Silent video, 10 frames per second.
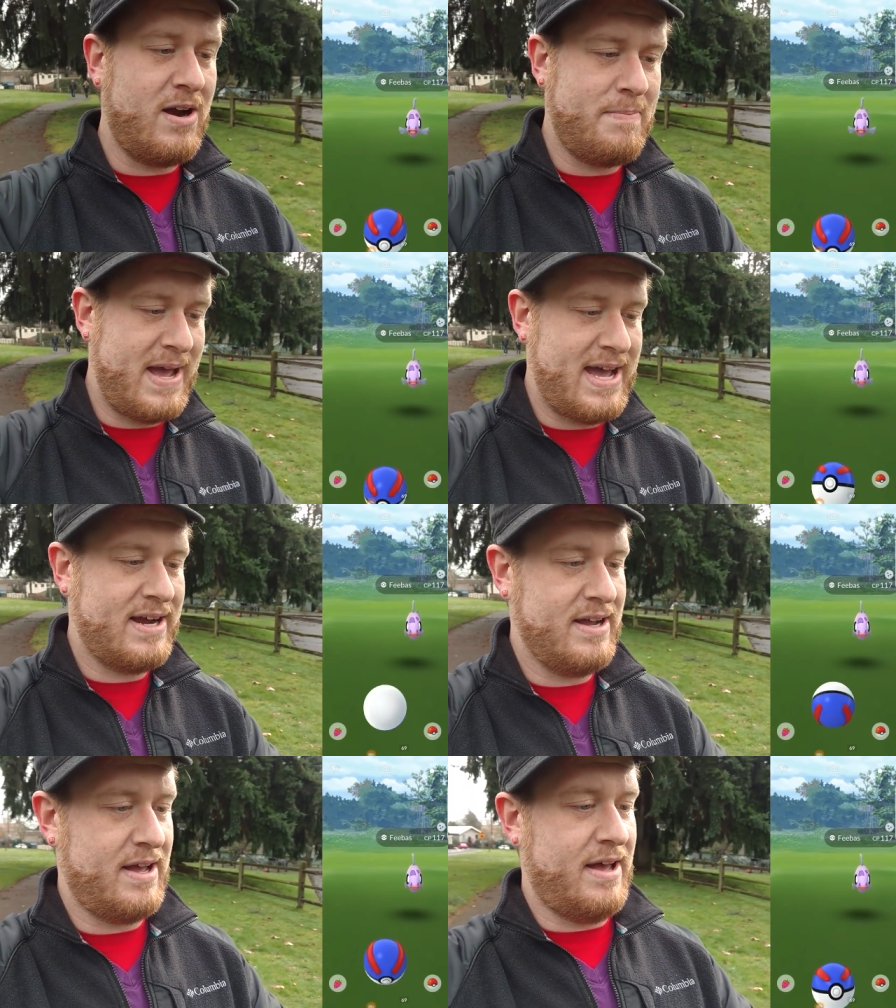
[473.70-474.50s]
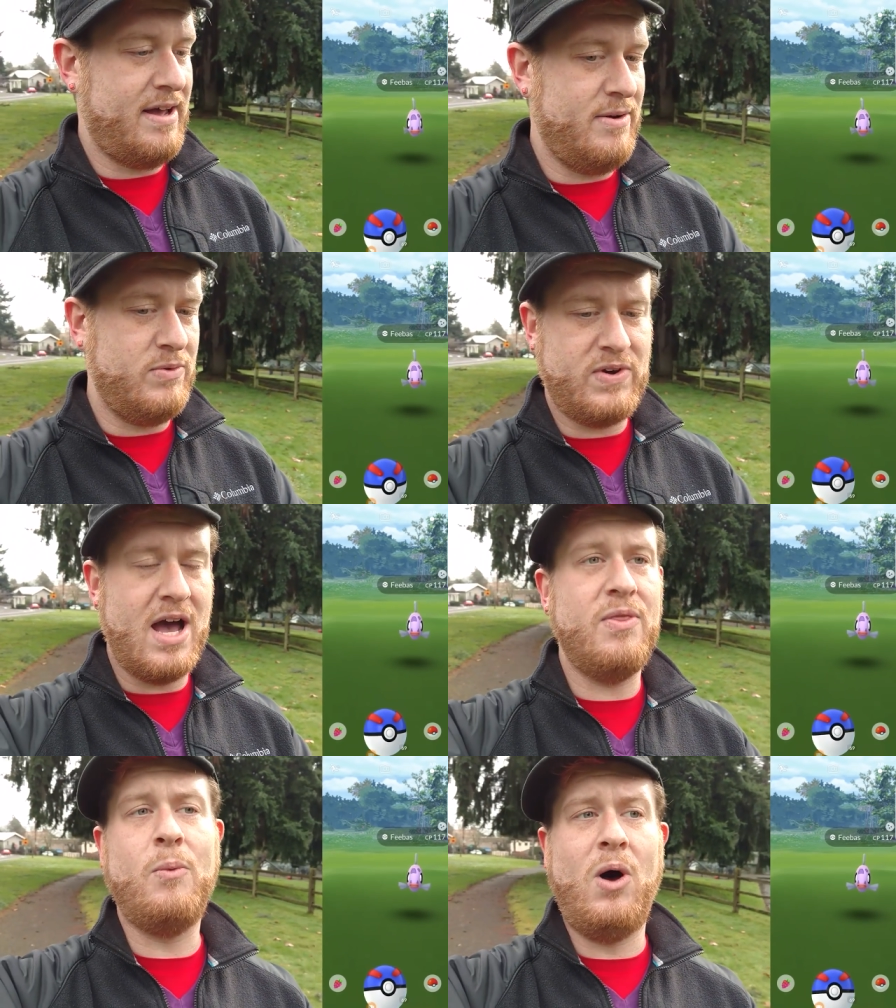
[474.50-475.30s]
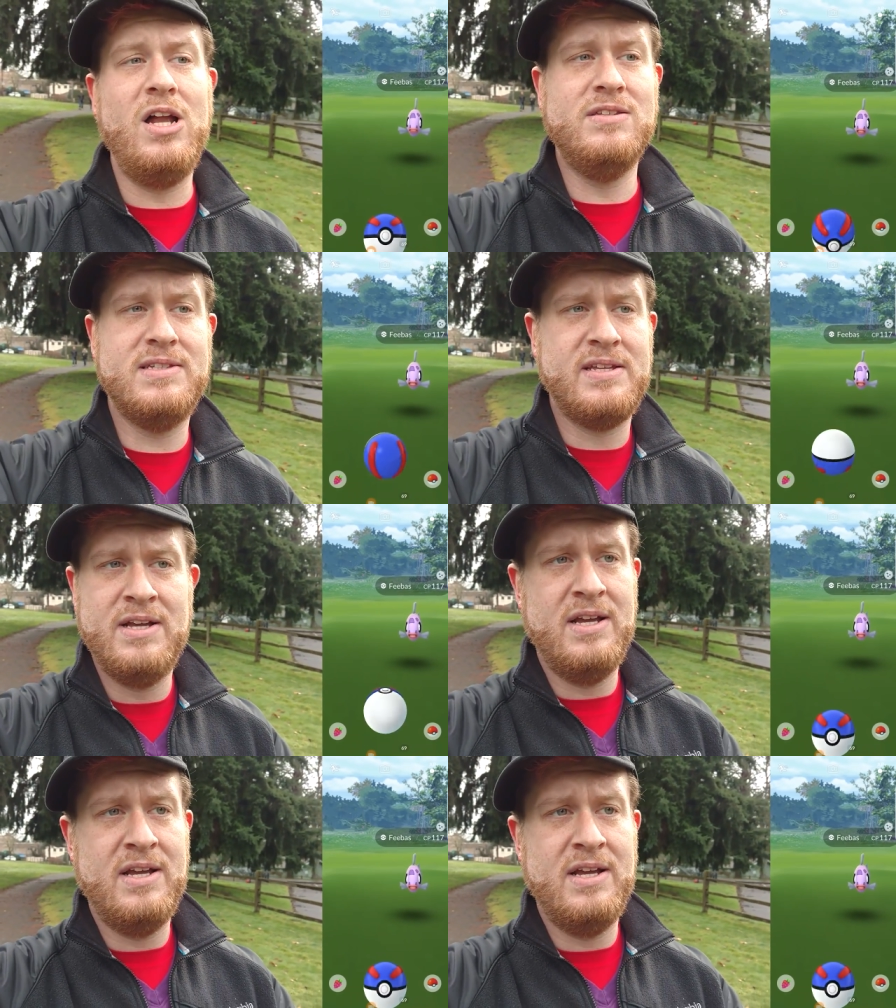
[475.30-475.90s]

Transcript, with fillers: our pack, uh, we've got the ones,